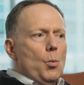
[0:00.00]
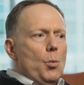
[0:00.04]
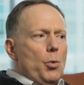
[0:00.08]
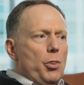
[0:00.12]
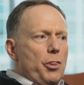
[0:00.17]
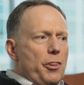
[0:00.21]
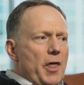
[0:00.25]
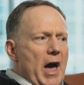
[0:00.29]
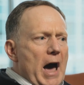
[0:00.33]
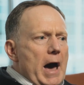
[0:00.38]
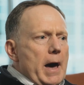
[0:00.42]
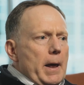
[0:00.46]

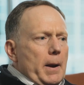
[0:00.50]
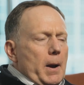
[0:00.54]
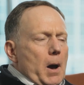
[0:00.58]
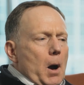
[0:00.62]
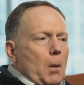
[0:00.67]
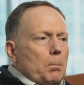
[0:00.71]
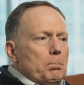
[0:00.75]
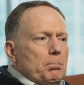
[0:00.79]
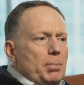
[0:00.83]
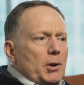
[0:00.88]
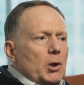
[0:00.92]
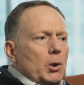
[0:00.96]
That
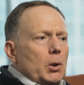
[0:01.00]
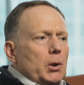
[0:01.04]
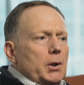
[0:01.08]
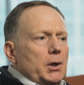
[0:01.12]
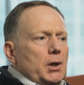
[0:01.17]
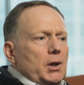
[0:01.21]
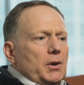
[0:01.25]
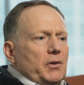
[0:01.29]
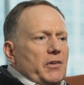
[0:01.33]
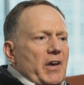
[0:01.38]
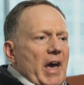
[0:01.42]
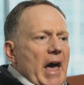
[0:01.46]

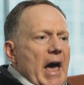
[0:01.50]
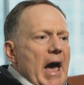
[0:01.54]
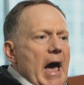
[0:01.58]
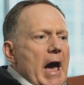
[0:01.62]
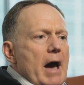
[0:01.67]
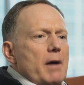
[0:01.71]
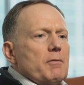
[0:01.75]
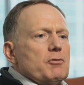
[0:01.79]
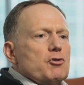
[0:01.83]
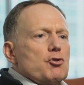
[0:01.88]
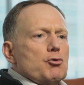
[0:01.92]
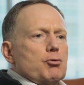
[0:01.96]
ability to
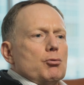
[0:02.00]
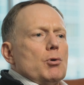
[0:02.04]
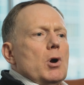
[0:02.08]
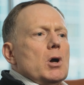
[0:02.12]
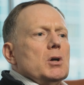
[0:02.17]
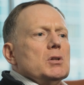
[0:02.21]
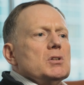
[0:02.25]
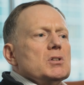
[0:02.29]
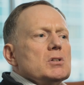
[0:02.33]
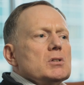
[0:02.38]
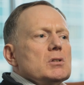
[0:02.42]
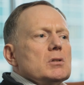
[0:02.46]
have
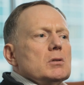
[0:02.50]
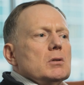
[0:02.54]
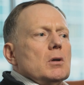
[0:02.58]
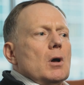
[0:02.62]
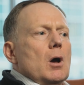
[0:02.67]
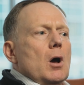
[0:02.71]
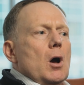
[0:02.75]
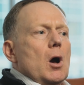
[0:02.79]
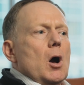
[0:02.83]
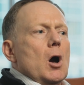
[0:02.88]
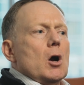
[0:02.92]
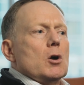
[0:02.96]
trust
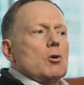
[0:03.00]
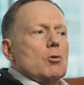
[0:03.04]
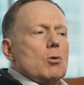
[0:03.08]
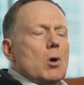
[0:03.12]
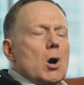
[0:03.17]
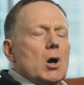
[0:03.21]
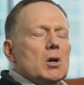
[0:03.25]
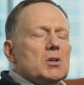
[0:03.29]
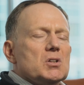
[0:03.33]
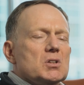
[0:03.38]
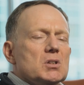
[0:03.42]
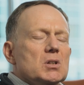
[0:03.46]

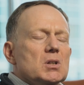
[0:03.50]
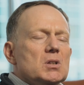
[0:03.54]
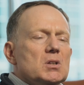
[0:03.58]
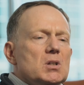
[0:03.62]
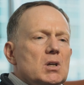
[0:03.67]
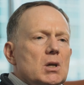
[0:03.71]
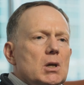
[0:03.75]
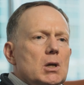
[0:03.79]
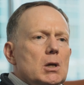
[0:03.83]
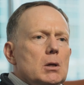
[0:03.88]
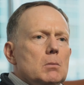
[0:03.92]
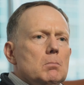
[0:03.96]
across the
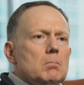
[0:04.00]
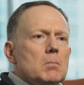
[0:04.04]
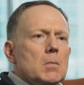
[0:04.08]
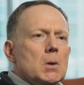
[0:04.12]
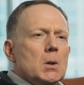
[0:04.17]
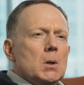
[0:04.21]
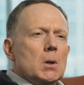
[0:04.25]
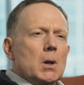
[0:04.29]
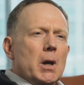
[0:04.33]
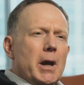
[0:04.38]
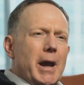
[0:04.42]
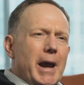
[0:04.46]
team
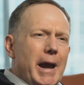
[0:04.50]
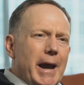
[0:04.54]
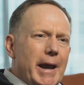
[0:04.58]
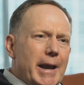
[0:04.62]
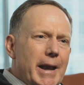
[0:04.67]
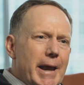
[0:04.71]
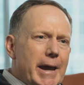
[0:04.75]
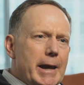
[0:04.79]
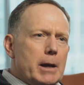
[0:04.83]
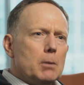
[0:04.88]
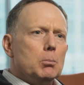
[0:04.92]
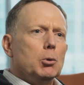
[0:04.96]

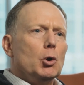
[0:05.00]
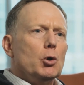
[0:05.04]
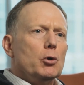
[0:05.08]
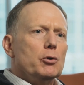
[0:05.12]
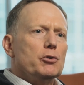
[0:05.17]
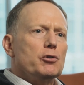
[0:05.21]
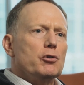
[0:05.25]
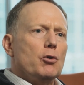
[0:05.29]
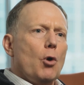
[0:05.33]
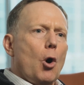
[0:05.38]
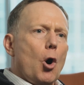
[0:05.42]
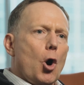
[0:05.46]

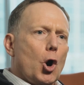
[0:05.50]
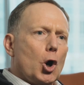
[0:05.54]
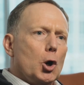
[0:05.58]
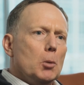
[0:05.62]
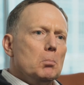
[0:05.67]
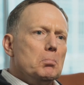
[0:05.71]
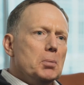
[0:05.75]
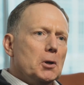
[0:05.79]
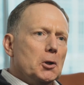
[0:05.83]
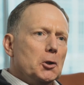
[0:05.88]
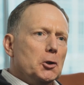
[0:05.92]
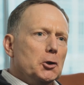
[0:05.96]
enables our
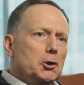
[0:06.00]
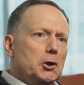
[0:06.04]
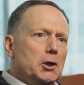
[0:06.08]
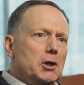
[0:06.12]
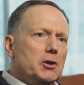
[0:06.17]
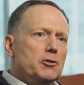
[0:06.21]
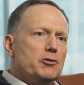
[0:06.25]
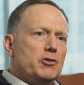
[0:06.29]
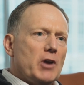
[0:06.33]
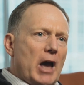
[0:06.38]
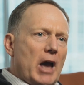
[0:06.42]
ability to